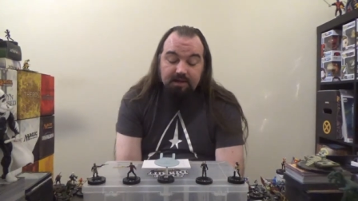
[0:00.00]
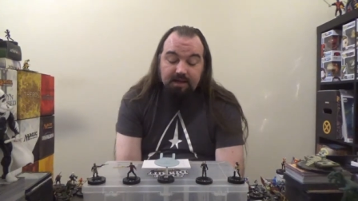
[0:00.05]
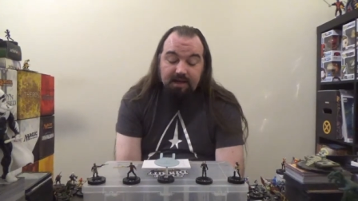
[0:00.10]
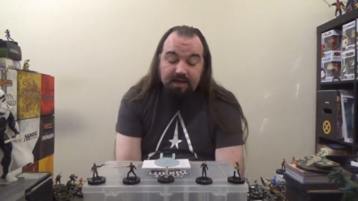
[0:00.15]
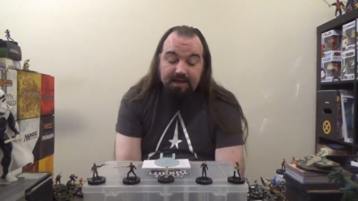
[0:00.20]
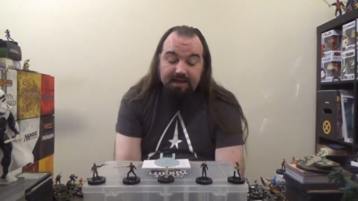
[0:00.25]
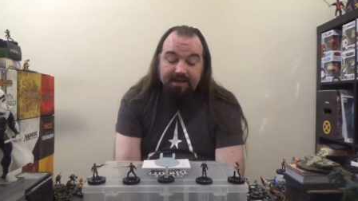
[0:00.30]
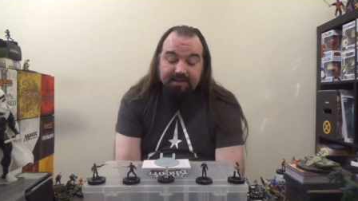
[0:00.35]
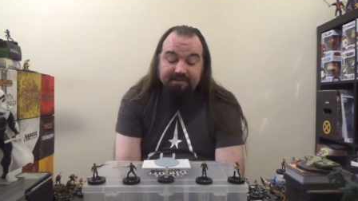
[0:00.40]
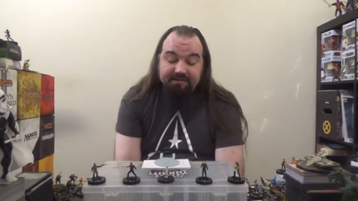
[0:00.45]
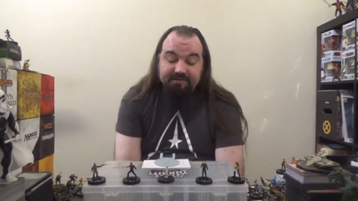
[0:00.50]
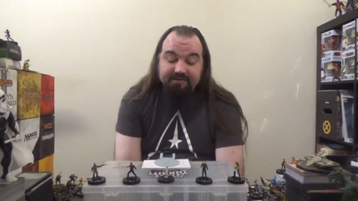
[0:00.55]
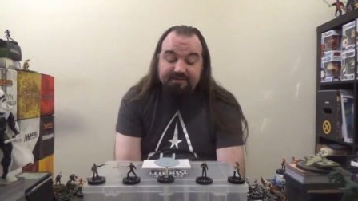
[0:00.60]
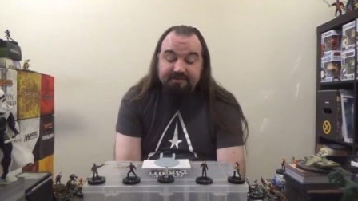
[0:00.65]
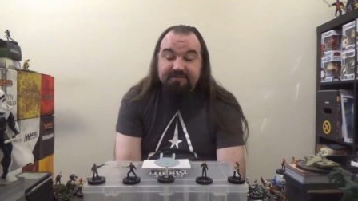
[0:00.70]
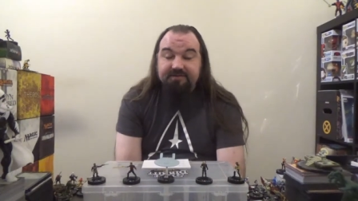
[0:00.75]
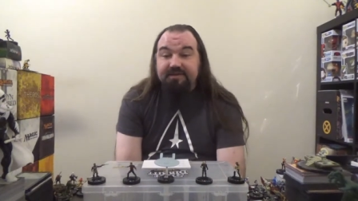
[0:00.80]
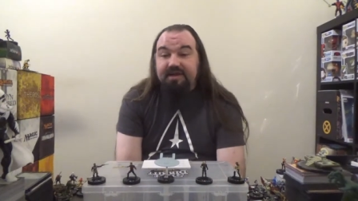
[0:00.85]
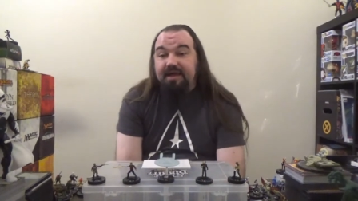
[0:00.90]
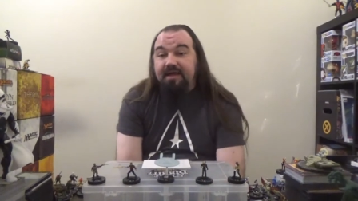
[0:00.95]
I
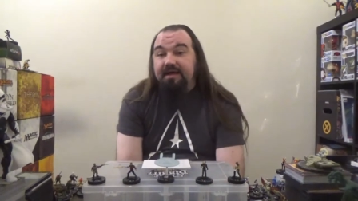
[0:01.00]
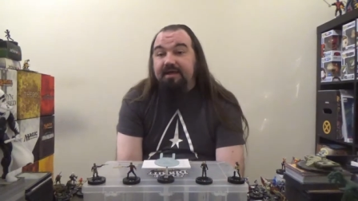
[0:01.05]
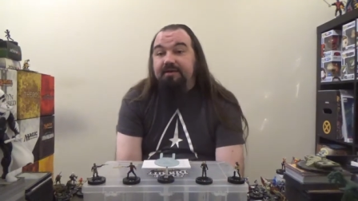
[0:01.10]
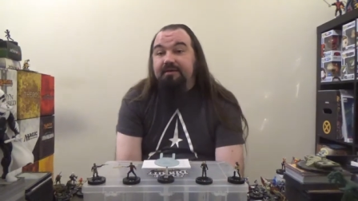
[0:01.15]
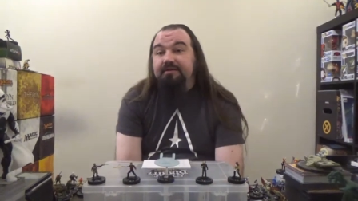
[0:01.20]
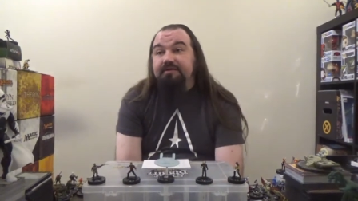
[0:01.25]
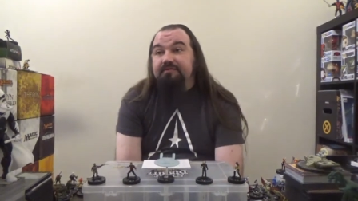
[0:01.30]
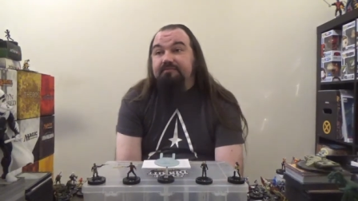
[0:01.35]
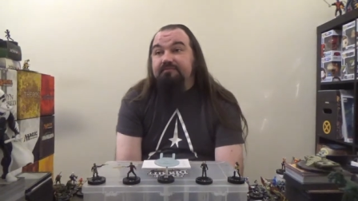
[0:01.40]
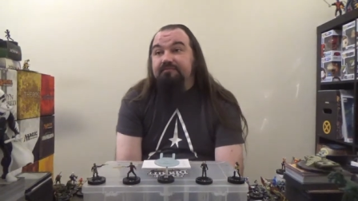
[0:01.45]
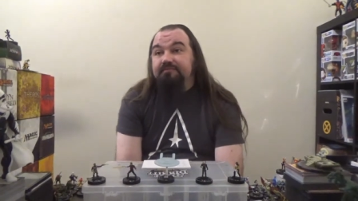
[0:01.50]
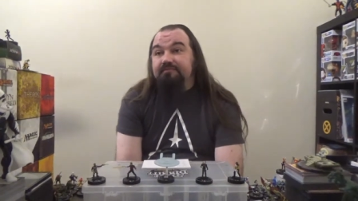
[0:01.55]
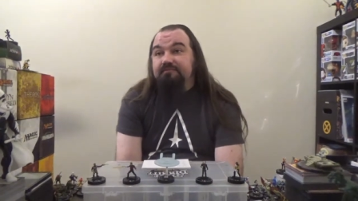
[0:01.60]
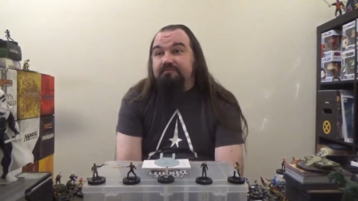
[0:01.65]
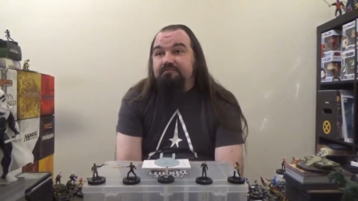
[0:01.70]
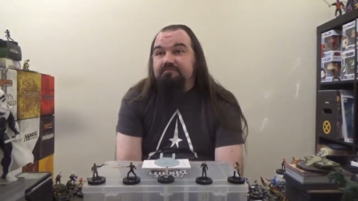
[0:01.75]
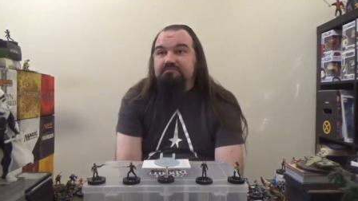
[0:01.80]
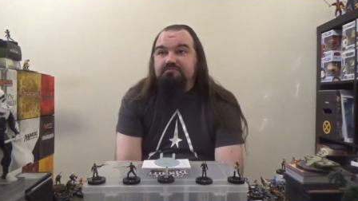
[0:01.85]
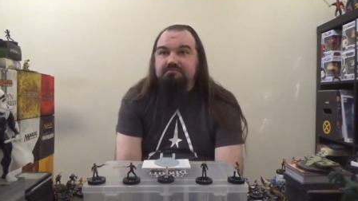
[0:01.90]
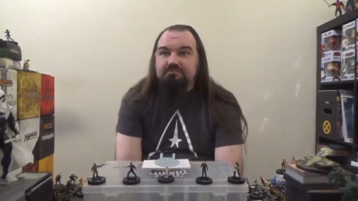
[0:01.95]
instead
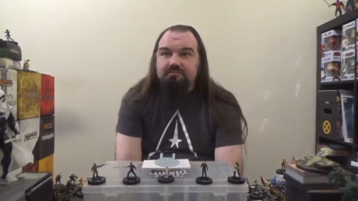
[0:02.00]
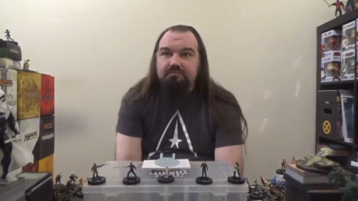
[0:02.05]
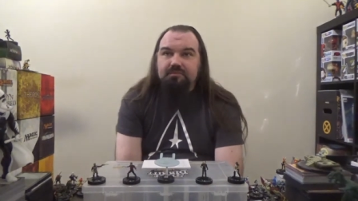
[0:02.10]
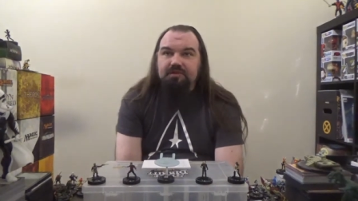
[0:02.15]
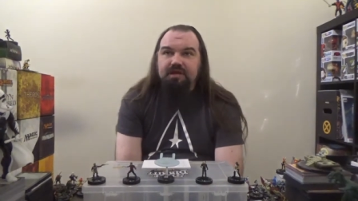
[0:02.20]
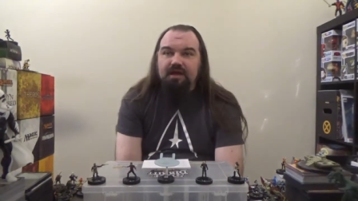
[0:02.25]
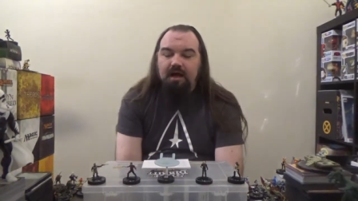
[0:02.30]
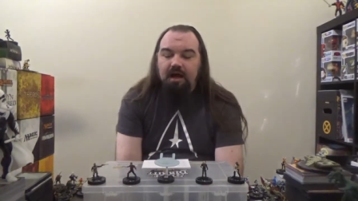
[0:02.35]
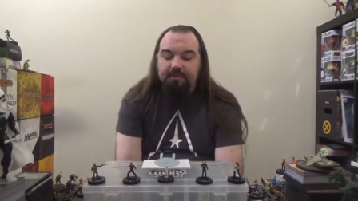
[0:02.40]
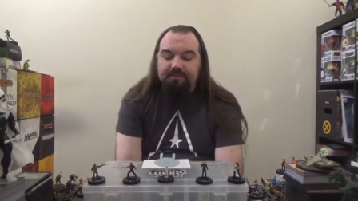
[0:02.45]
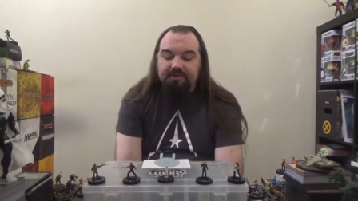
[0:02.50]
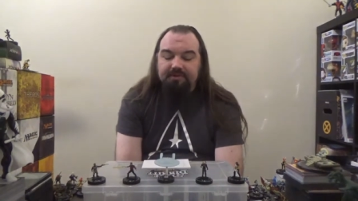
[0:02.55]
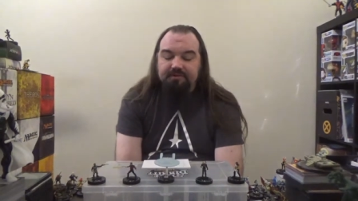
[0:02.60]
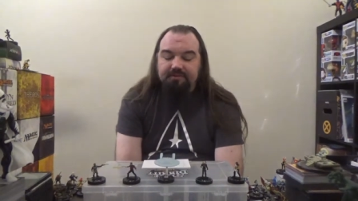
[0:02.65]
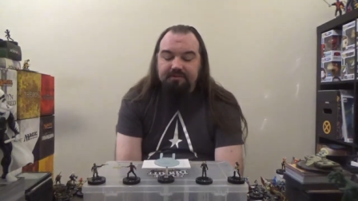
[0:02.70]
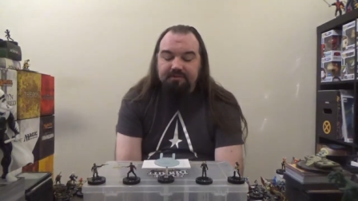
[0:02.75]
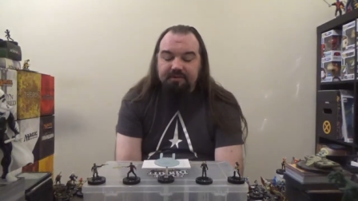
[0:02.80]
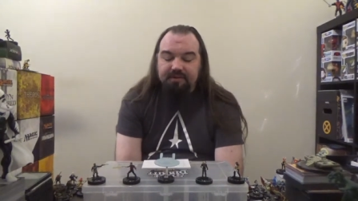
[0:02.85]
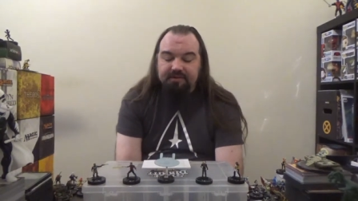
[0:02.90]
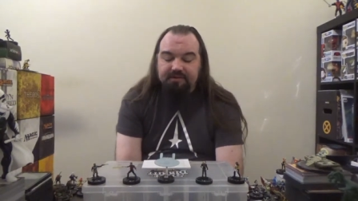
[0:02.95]
opted
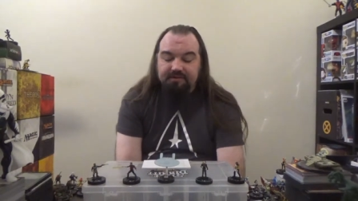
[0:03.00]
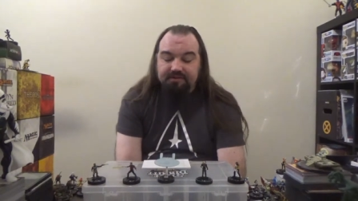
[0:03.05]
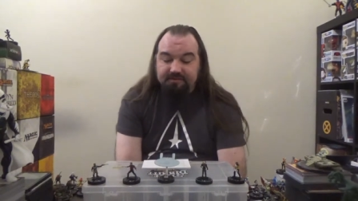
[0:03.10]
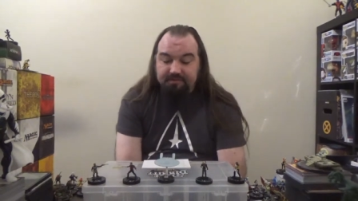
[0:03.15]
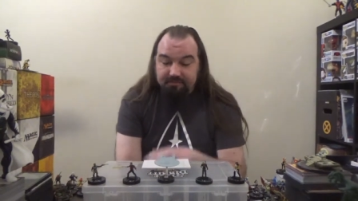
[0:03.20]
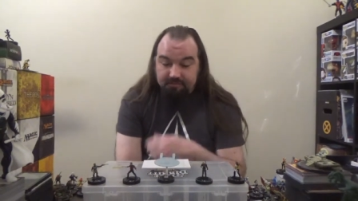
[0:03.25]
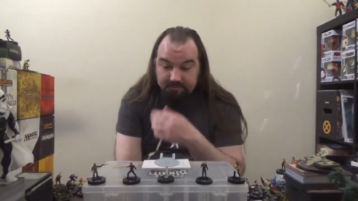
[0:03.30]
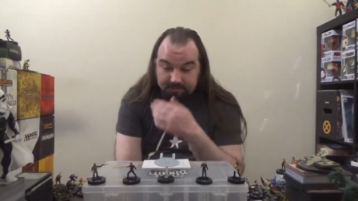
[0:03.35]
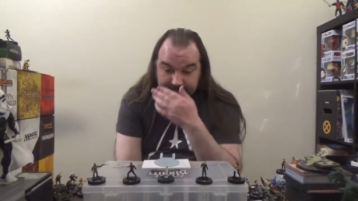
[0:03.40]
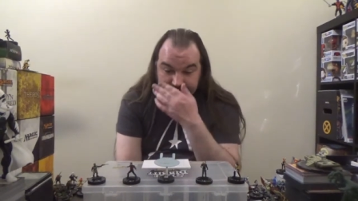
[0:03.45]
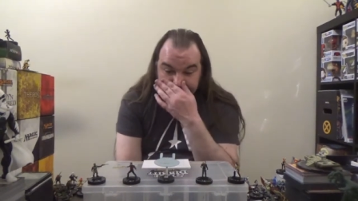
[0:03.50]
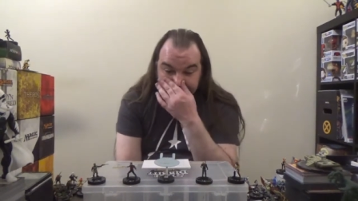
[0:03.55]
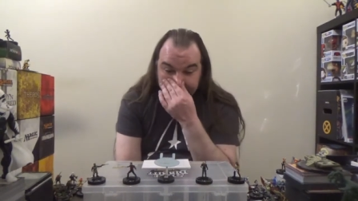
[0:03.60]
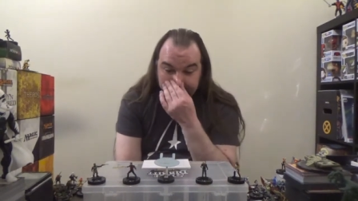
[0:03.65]
to put